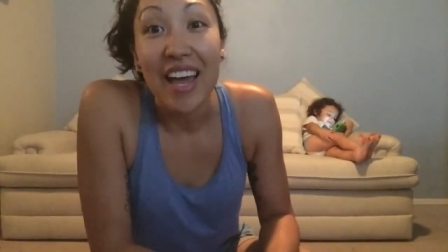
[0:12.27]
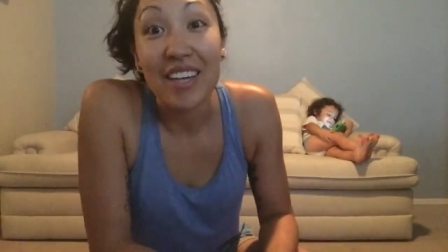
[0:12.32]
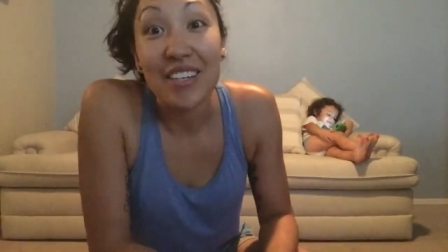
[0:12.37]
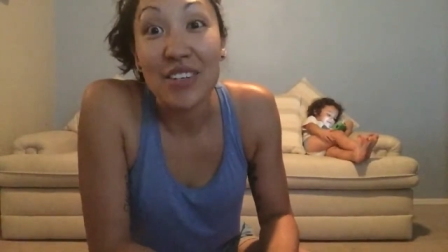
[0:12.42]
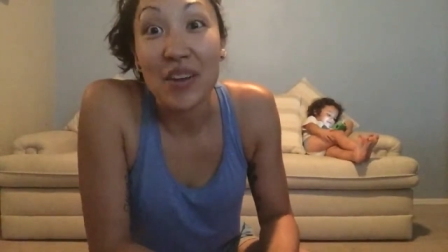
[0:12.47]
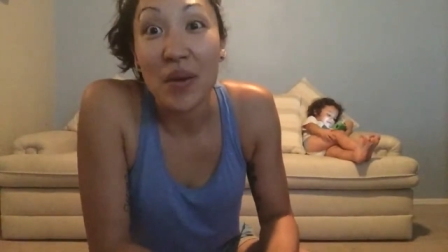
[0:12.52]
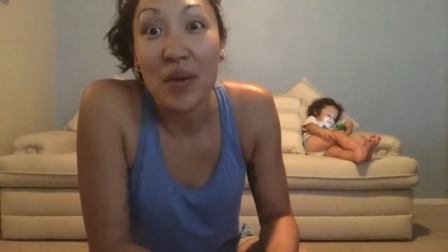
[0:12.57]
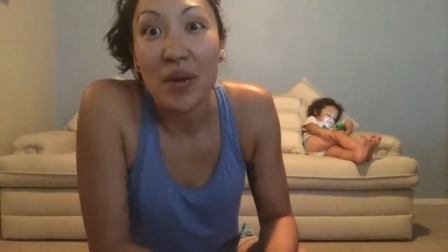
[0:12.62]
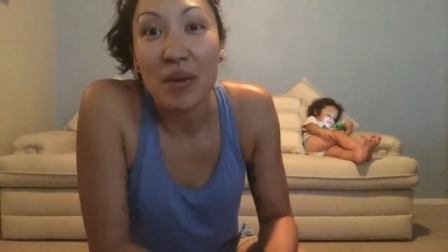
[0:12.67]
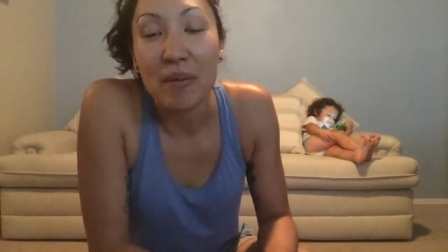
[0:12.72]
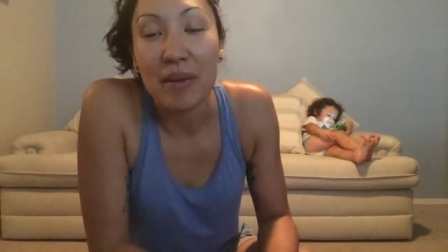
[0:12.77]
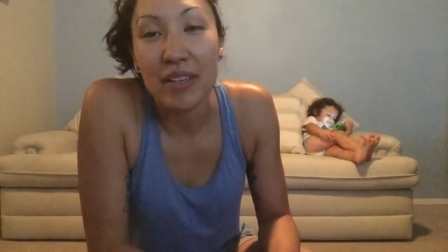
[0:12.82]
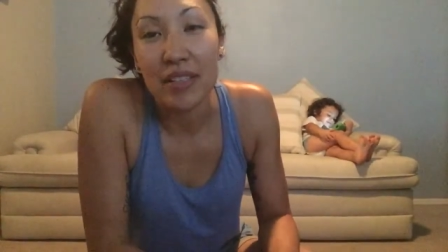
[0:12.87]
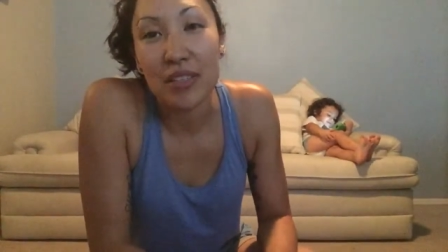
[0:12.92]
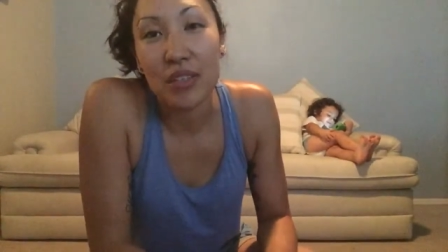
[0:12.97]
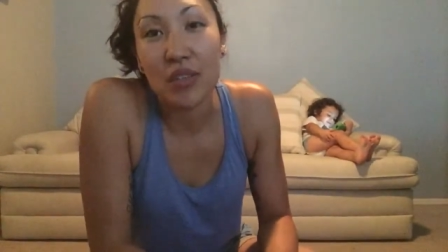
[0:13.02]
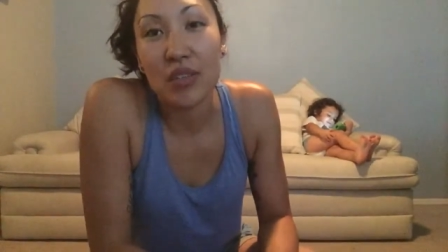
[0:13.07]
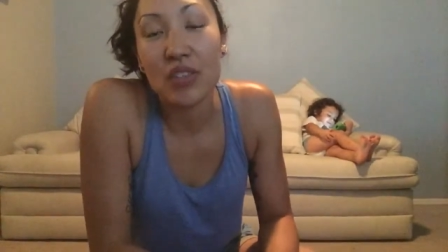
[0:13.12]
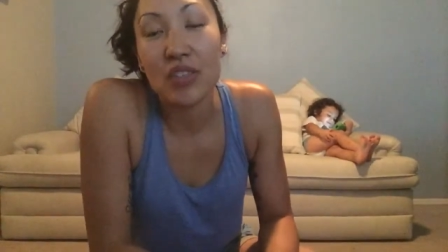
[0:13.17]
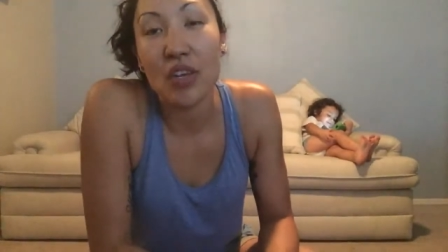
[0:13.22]
and toning
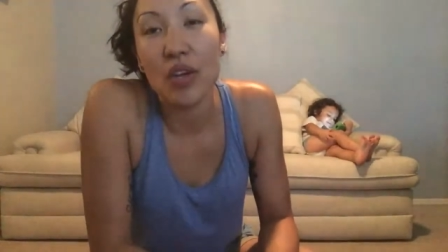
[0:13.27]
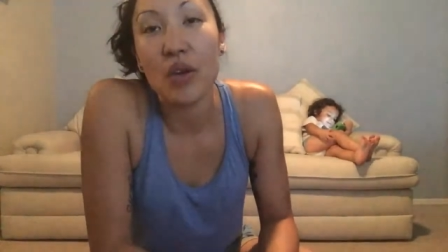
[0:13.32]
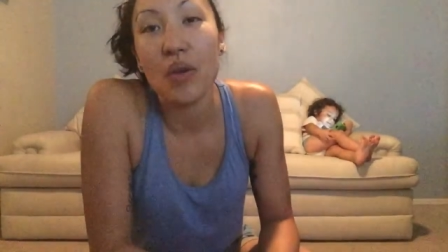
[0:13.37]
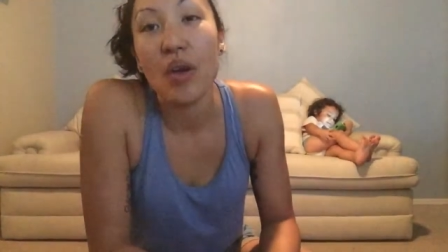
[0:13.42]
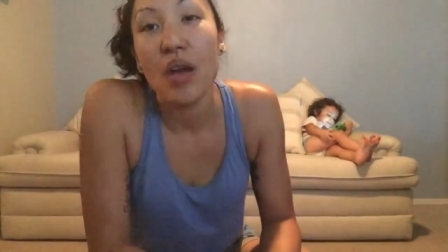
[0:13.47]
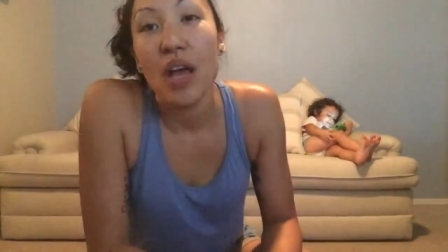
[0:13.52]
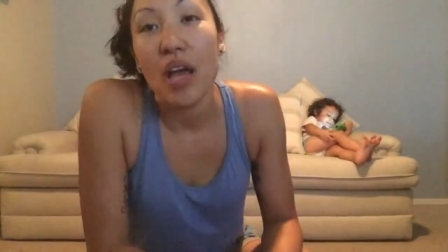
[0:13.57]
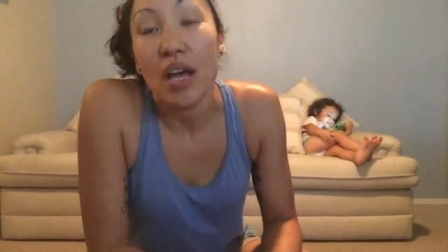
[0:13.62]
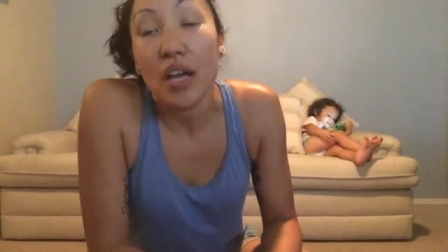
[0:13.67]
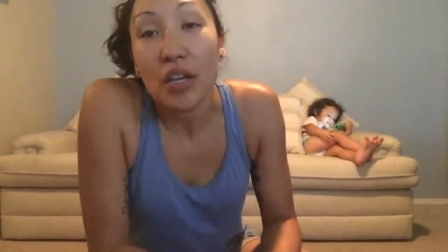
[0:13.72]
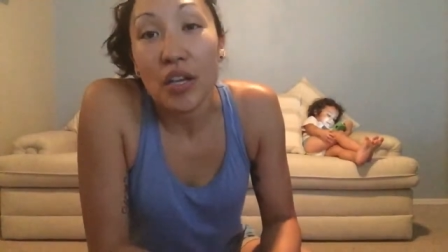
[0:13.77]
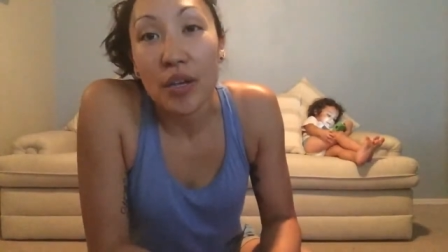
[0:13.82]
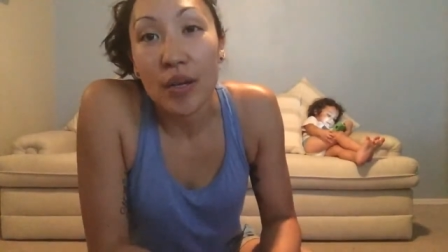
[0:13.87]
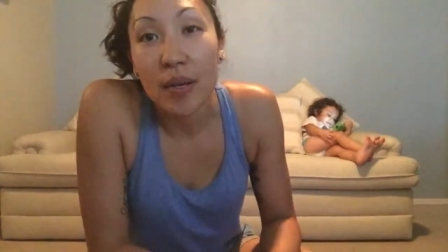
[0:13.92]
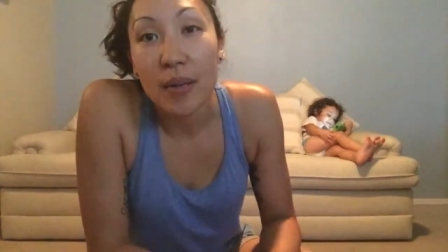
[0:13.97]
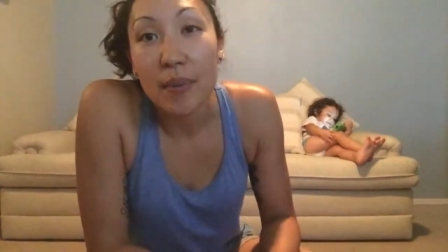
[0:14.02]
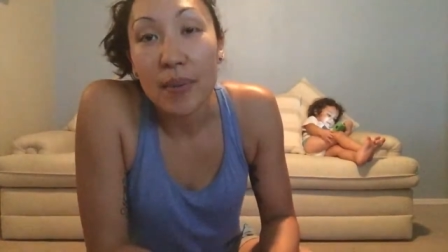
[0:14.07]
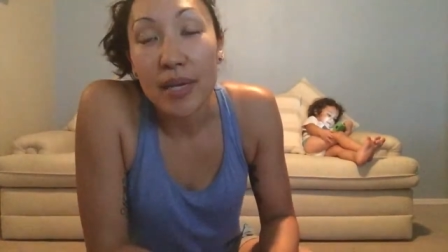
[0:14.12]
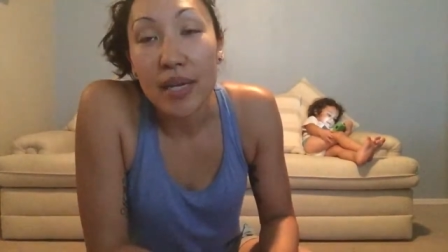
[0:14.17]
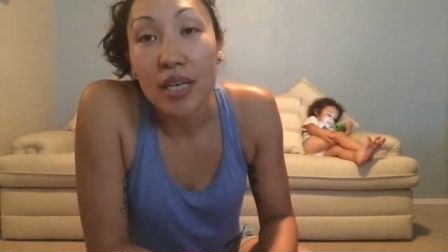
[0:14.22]
muscles. So you're
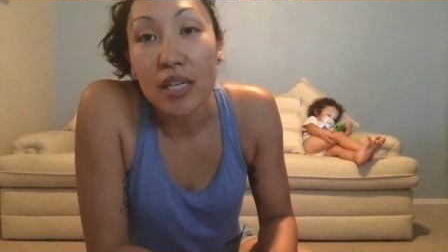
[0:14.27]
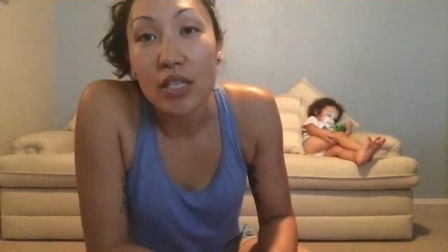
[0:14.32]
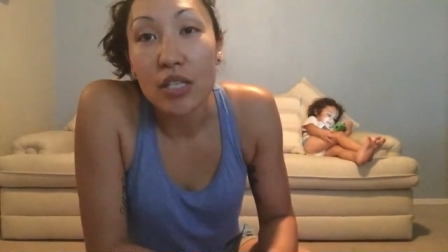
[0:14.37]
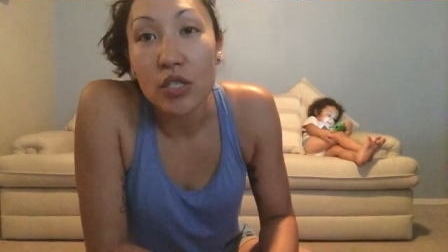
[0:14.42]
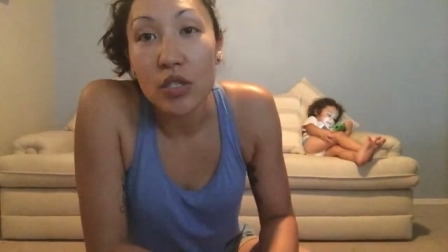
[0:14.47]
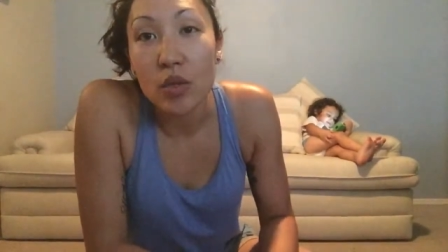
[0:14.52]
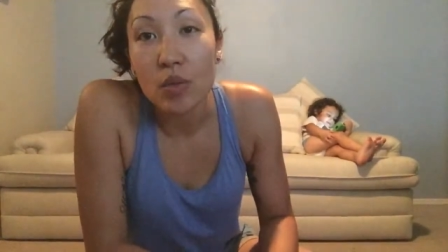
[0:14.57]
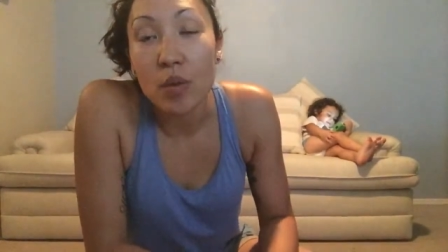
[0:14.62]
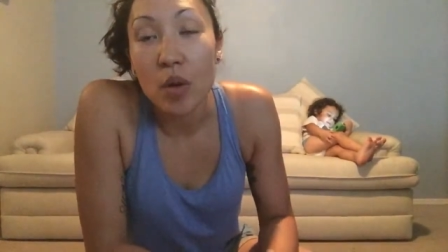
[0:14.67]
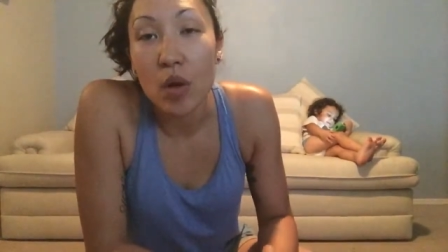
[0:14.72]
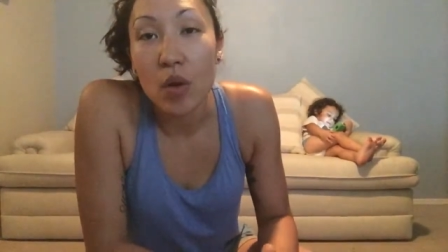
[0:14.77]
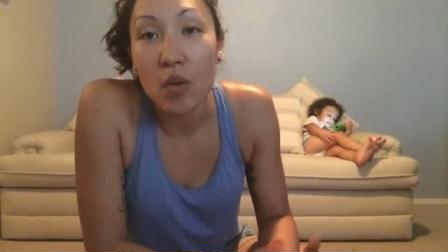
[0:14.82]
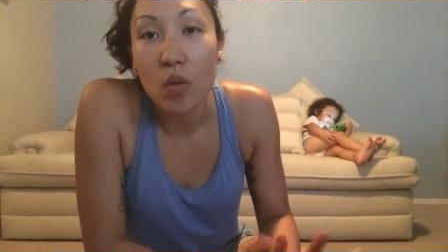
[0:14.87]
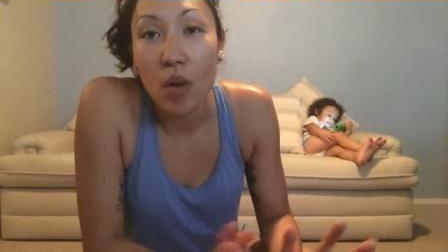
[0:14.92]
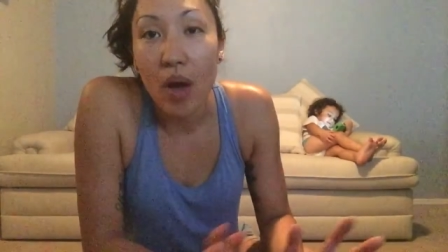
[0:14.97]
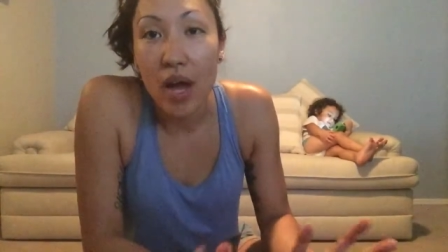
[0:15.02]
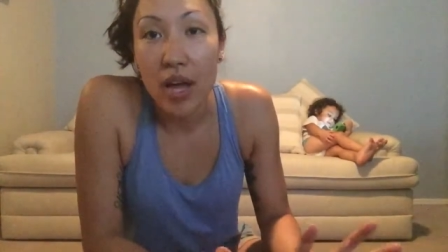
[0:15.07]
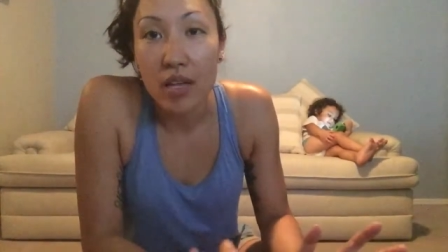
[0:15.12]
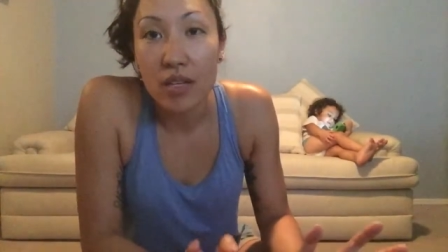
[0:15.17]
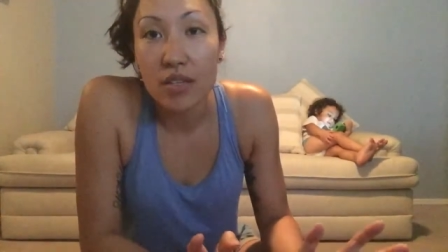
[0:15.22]
gonna be in a sumo
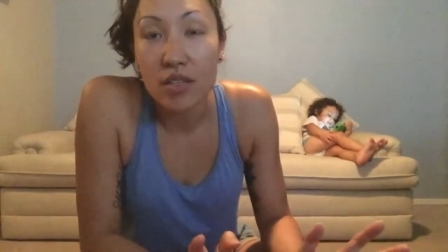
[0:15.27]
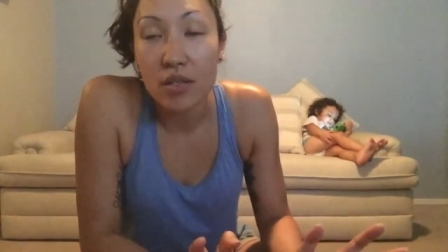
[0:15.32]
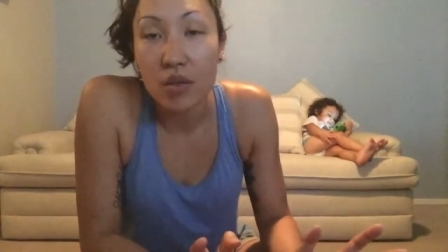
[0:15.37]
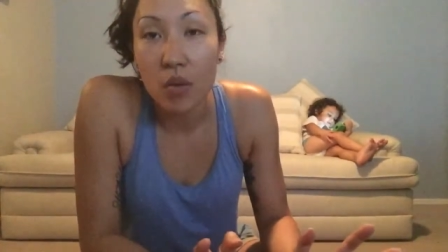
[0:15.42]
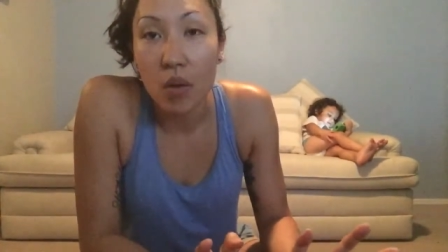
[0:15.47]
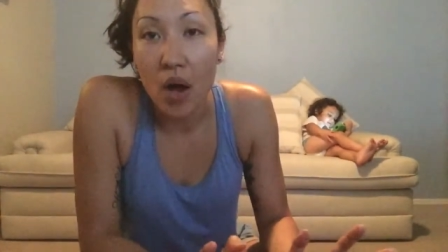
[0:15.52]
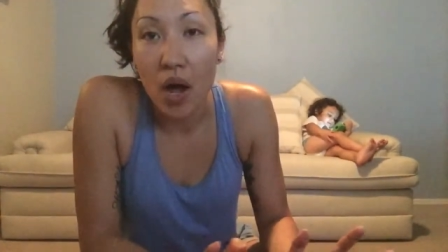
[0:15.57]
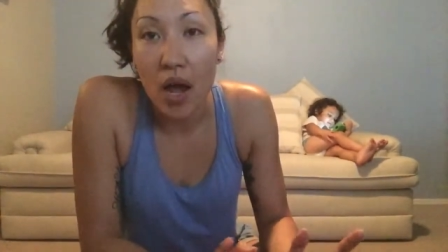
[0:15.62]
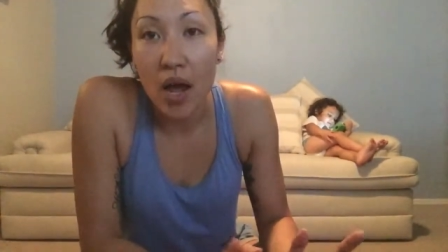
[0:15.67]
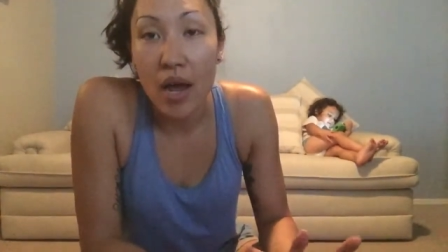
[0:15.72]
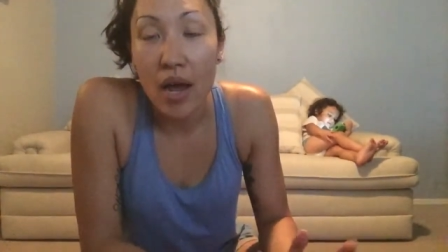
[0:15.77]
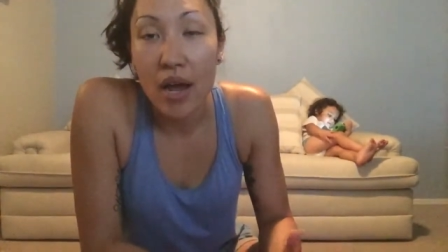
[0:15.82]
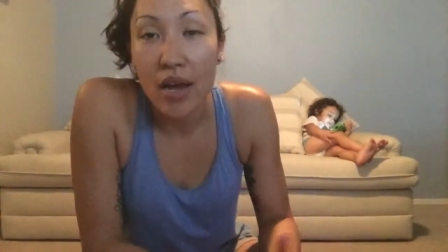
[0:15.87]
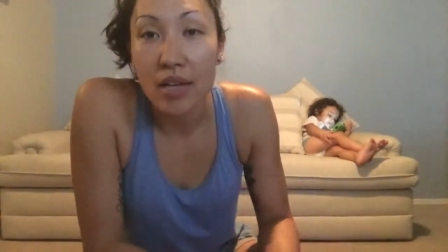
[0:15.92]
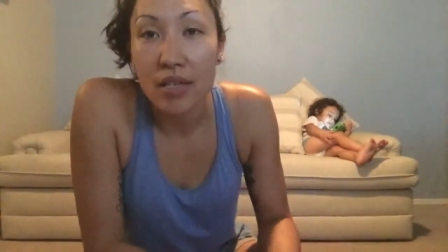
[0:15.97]
wide squat